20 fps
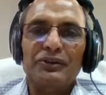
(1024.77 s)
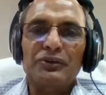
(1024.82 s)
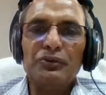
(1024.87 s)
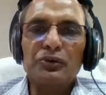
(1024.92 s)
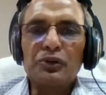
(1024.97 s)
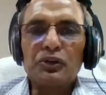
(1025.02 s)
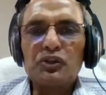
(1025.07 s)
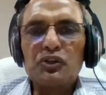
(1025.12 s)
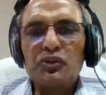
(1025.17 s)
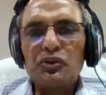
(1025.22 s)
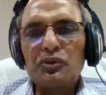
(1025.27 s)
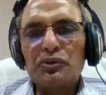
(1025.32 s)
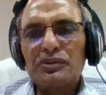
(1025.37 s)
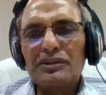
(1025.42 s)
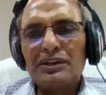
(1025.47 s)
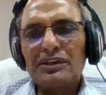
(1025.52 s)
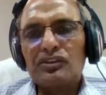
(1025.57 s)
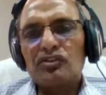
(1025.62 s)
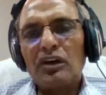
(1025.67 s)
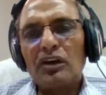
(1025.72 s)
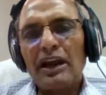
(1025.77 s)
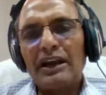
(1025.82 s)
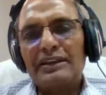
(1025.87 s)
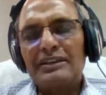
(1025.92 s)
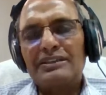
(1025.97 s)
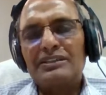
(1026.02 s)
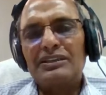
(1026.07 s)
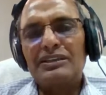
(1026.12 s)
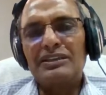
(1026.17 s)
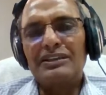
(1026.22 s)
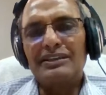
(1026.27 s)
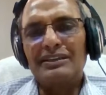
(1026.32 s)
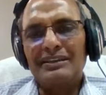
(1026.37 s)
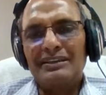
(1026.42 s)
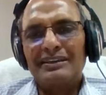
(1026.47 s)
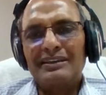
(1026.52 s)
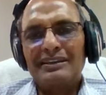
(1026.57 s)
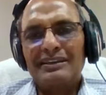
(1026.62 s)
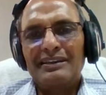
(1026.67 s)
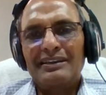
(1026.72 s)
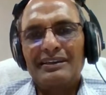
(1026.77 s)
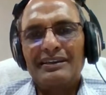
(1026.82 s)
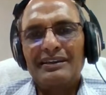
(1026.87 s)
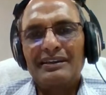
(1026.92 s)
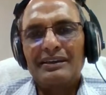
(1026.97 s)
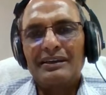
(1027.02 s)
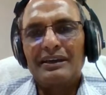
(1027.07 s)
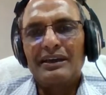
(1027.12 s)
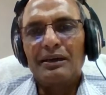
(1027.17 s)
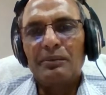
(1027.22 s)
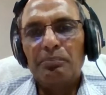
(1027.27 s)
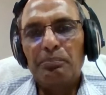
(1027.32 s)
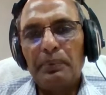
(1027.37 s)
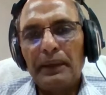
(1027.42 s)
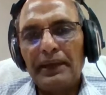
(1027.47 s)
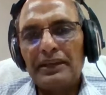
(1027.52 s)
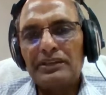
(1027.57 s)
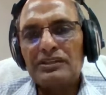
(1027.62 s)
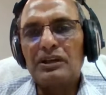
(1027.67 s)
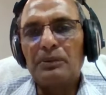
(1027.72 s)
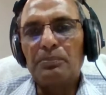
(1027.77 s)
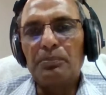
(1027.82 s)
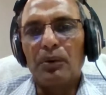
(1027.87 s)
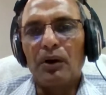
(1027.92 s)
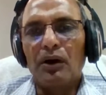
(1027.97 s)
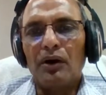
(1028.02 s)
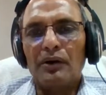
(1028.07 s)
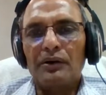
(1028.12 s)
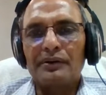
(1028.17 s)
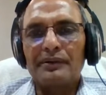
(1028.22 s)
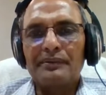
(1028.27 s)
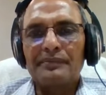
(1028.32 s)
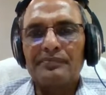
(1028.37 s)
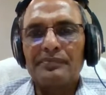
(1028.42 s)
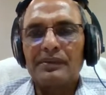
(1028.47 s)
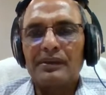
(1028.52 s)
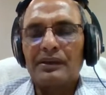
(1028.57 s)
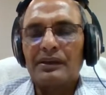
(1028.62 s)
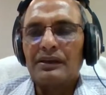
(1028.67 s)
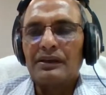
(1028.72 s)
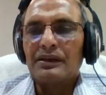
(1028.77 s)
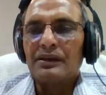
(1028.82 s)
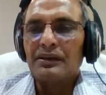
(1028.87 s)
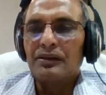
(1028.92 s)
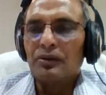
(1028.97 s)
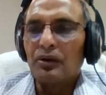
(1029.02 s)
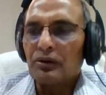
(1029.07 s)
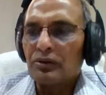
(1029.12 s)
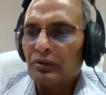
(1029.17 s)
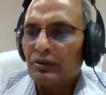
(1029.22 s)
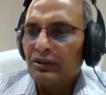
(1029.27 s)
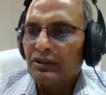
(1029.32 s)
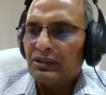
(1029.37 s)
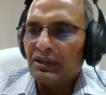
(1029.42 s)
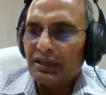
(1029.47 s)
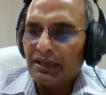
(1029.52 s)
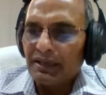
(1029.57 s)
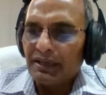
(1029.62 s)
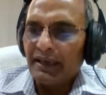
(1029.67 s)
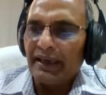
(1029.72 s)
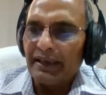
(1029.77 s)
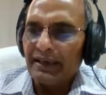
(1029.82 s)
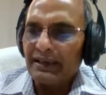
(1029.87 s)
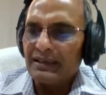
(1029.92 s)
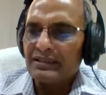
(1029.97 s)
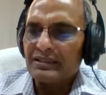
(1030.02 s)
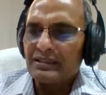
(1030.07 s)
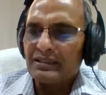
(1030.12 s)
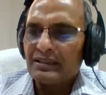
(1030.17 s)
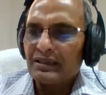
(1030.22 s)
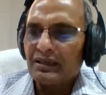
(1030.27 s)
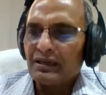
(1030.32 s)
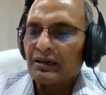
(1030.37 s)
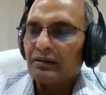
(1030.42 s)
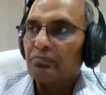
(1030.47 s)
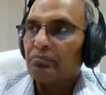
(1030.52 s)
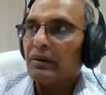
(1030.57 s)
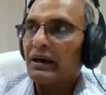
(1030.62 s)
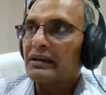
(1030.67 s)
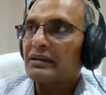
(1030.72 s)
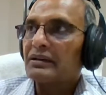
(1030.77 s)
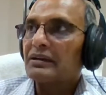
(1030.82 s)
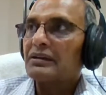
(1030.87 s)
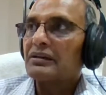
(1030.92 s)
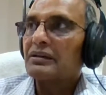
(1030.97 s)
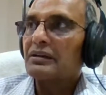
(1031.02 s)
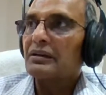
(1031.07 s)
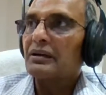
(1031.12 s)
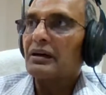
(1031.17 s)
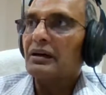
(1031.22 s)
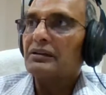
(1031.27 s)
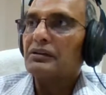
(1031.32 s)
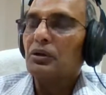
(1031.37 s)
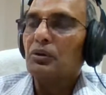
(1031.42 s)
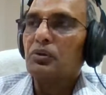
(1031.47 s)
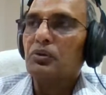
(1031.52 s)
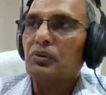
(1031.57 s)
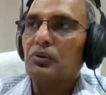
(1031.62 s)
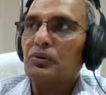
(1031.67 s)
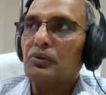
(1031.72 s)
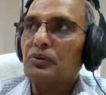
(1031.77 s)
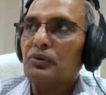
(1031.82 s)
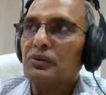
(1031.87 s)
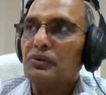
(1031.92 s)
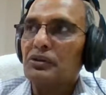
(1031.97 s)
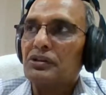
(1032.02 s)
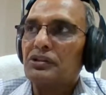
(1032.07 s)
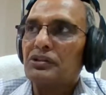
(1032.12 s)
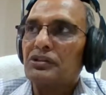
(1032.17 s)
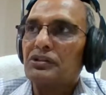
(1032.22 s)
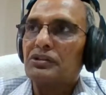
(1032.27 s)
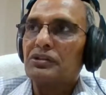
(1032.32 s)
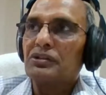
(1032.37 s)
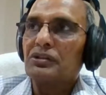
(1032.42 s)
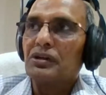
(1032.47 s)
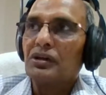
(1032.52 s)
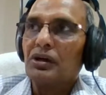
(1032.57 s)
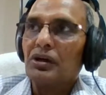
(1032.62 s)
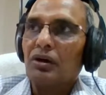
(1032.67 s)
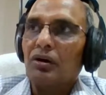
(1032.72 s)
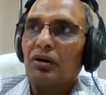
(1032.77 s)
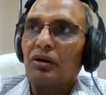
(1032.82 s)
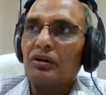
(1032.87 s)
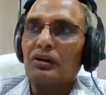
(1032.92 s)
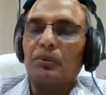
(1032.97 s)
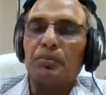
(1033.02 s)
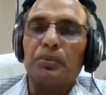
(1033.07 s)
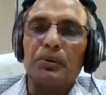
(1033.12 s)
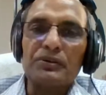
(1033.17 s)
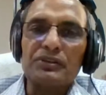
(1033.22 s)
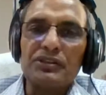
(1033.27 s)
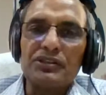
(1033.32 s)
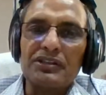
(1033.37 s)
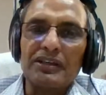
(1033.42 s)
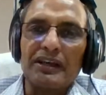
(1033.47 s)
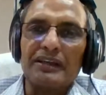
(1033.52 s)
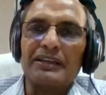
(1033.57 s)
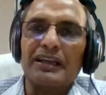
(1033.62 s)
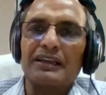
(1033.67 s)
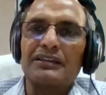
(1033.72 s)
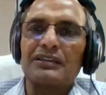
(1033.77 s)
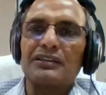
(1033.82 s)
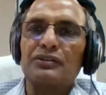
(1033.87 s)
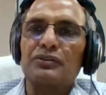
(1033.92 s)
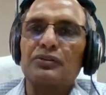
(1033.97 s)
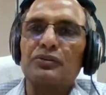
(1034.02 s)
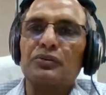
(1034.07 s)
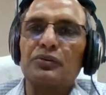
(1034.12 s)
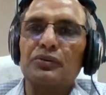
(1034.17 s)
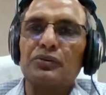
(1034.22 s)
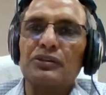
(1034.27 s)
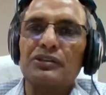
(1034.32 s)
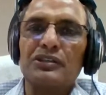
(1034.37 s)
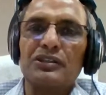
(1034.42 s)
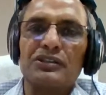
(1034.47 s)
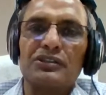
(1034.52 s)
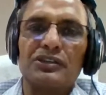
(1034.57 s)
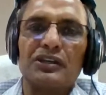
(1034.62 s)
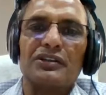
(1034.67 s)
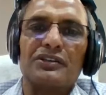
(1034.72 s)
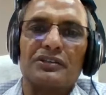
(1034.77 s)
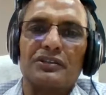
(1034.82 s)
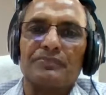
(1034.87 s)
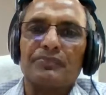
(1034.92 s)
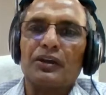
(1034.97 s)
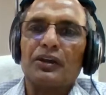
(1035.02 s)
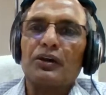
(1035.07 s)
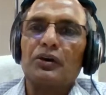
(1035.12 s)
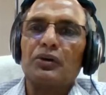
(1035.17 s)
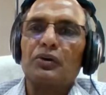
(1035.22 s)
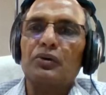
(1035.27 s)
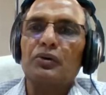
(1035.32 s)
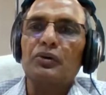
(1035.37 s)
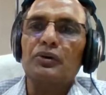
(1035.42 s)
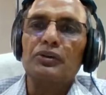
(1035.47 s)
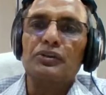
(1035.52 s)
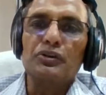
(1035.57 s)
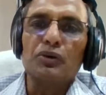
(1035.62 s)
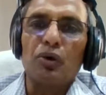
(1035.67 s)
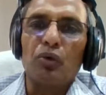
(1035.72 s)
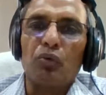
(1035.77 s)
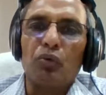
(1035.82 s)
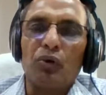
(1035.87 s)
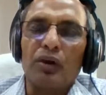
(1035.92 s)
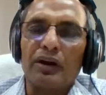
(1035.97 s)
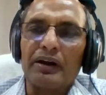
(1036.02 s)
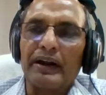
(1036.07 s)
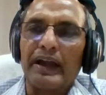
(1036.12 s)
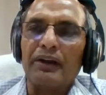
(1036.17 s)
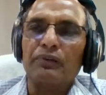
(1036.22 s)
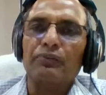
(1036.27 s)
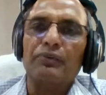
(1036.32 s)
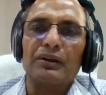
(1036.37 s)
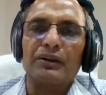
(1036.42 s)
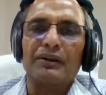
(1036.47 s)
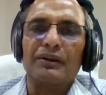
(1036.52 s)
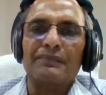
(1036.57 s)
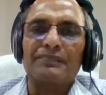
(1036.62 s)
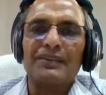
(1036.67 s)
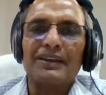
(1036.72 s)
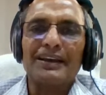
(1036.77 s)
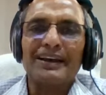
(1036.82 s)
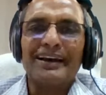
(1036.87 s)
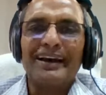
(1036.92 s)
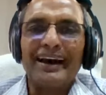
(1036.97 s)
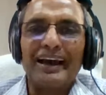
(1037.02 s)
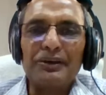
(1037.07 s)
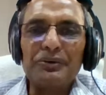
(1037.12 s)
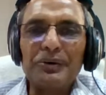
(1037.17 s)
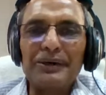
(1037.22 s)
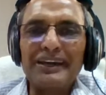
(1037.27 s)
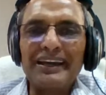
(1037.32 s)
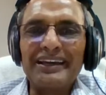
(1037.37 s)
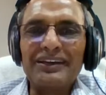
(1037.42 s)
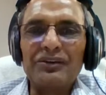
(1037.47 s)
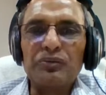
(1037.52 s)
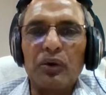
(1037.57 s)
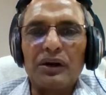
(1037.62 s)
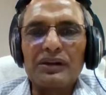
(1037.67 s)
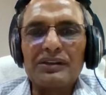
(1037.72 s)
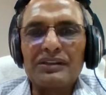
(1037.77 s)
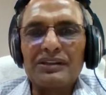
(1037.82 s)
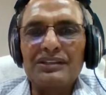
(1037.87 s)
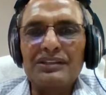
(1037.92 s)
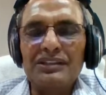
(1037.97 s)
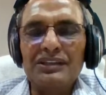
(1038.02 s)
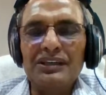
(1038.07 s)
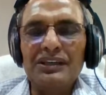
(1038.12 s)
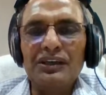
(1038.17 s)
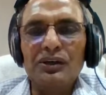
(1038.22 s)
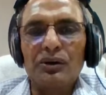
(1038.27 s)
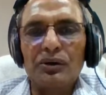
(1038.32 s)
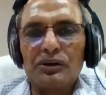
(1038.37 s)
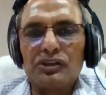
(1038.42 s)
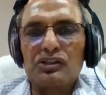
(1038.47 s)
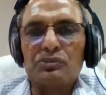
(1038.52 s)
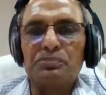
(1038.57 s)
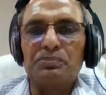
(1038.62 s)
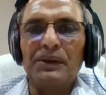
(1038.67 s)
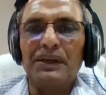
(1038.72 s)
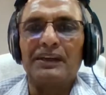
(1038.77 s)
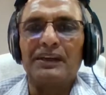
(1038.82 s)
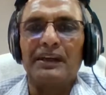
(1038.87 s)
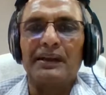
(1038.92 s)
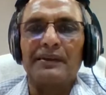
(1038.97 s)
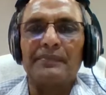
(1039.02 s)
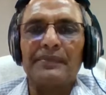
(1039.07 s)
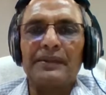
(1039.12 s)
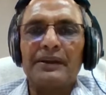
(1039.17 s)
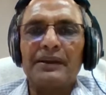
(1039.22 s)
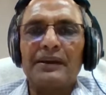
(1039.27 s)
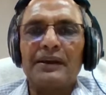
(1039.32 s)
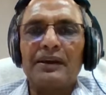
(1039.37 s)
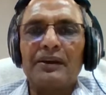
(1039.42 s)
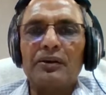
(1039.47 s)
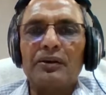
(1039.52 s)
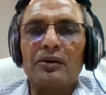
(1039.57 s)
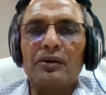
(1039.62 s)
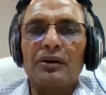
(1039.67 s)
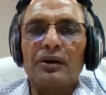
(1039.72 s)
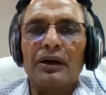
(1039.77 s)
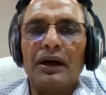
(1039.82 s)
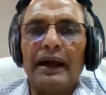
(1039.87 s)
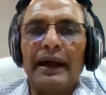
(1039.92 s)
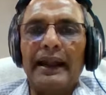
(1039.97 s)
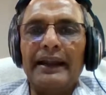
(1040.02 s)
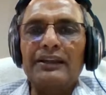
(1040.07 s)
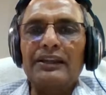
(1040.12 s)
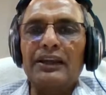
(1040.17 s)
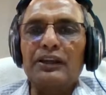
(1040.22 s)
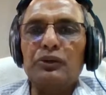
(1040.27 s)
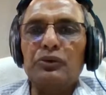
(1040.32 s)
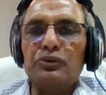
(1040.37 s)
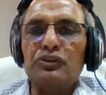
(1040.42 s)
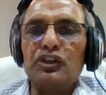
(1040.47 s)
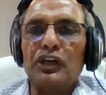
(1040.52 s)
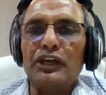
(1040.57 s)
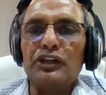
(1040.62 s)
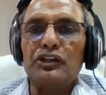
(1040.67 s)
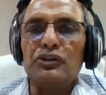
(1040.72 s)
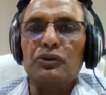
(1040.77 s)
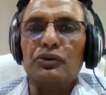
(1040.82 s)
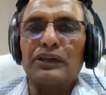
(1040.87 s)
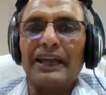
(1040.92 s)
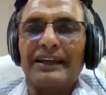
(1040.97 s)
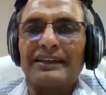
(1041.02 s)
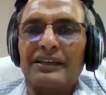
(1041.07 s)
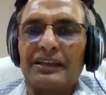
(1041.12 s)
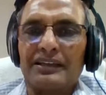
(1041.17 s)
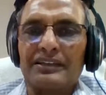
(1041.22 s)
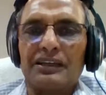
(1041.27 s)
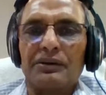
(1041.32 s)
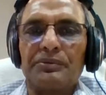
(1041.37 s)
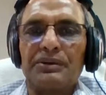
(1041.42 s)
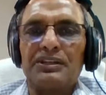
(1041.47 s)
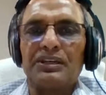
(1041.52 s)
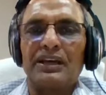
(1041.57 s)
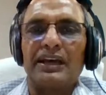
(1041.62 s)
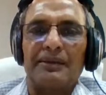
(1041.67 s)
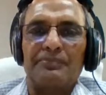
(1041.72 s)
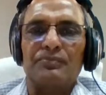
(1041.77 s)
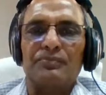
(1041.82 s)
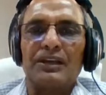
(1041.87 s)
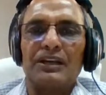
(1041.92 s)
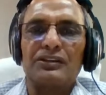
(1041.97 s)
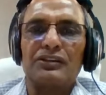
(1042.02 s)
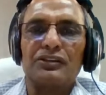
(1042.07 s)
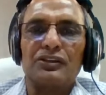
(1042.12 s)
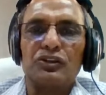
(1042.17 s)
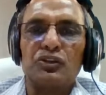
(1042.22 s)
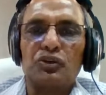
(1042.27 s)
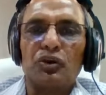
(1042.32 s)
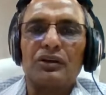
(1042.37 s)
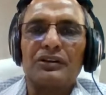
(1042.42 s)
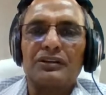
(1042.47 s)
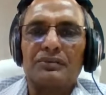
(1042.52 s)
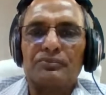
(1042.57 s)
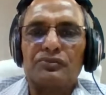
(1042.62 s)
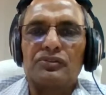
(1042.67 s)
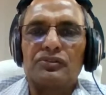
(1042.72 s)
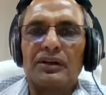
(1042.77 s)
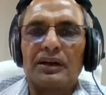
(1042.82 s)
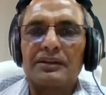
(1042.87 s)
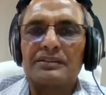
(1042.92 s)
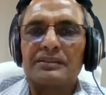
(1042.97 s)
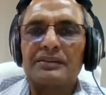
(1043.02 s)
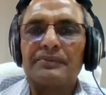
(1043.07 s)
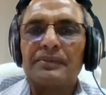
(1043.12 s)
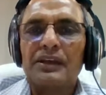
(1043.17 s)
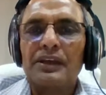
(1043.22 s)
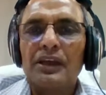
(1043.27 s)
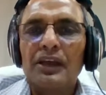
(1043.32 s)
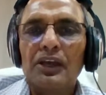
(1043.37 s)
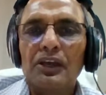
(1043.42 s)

You got to choose a strategy based upon not only the case, but the who is on the opposite side. That is, who is the judge, who is your rival advocate, what is he or is speaking, and then you change your tactics every time. That is a short-term strategy.